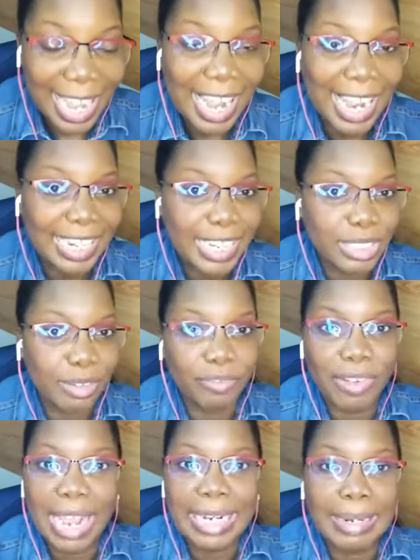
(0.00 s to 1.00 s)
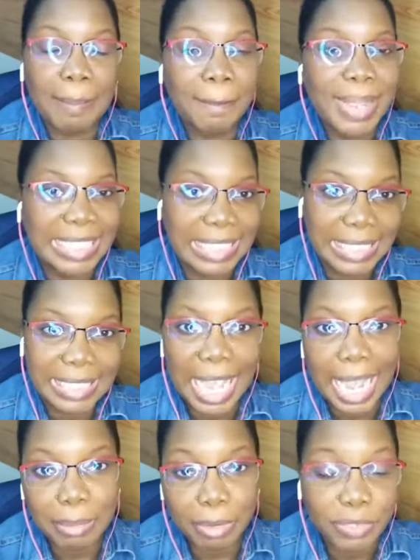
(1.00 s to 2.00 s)
I need to find the best
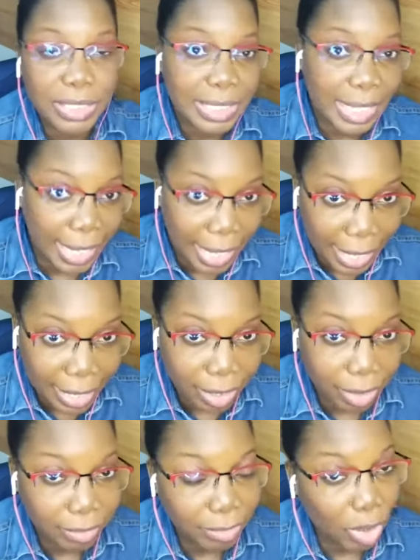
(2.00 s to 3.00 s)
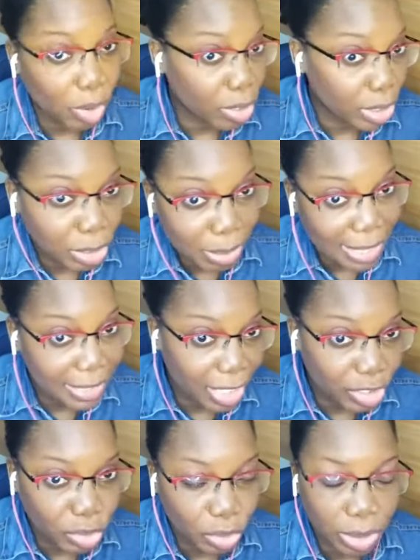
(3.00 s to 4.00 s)
time of day, according to my
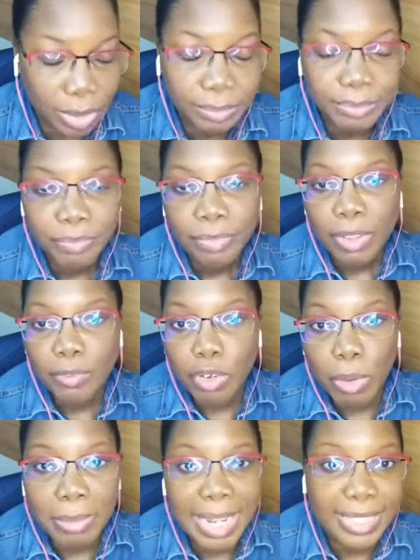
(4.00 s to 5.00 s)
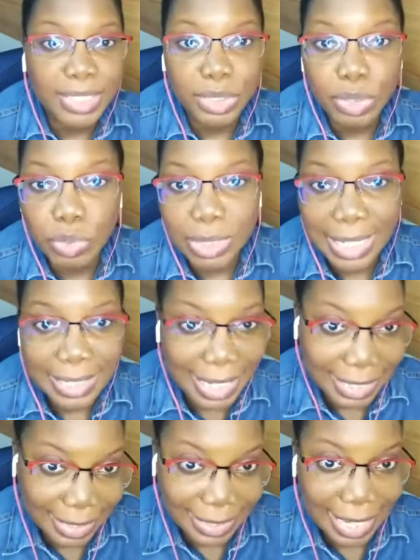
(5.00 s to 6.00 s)
schedule, for me to do these
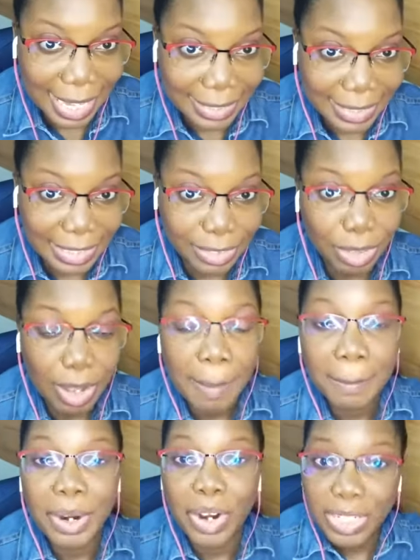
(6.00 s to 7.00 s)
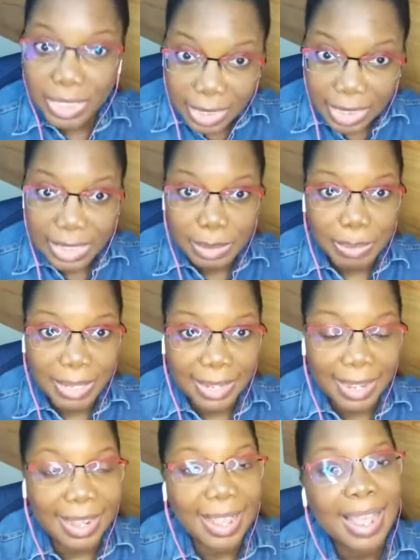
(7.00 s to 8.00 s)
exercises. Personally
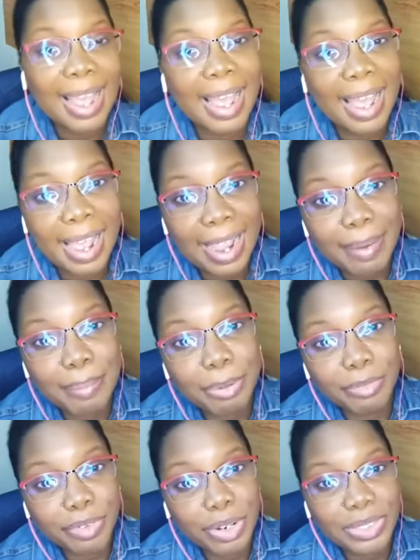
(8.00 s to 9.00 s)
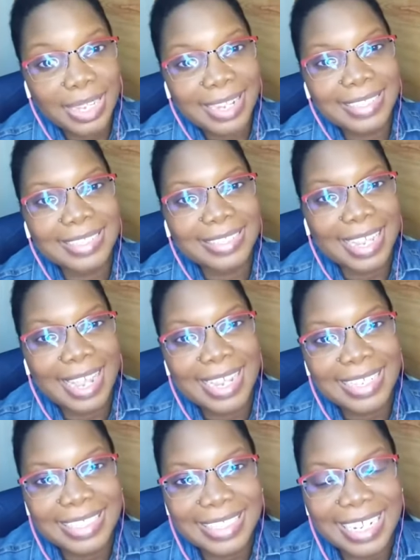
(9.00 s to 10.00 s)
speaking, I prefer to
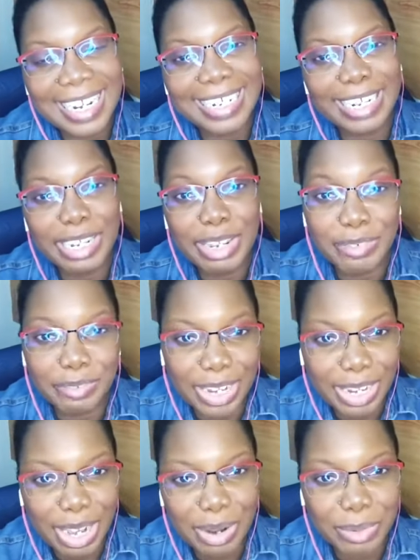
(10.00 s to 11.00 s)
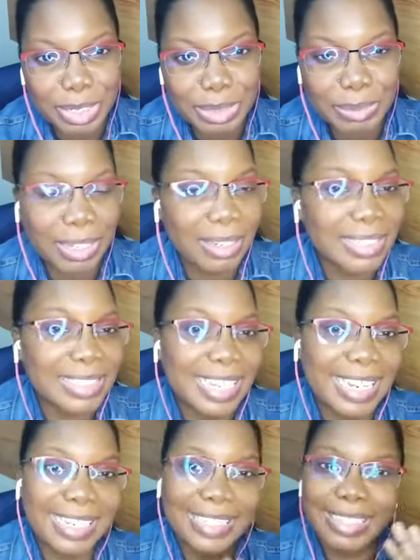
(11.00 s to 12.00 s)
exercise in the evening hours, because
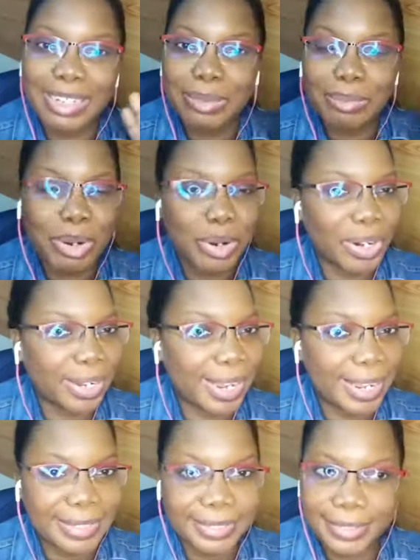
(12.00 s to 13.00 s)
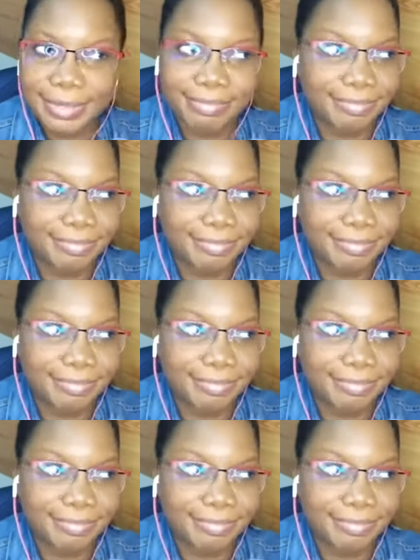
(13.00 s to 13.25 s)
in the mornings,